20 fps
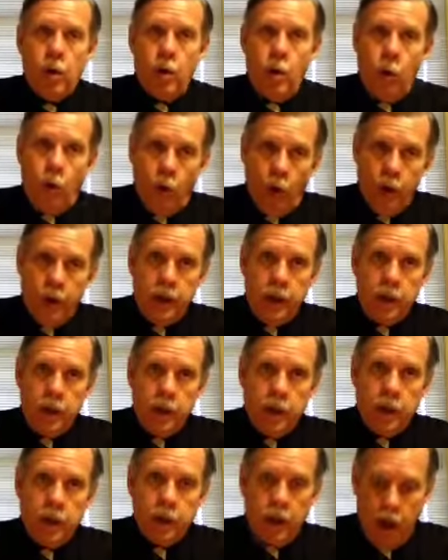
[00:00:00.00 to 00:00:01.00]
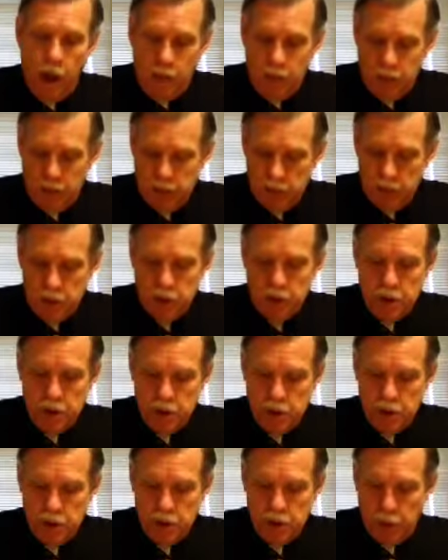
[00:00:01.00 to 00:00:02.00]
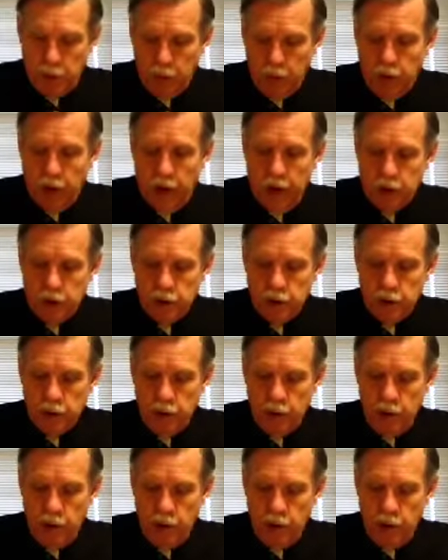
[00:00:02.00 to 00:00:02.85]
One communist sympathizer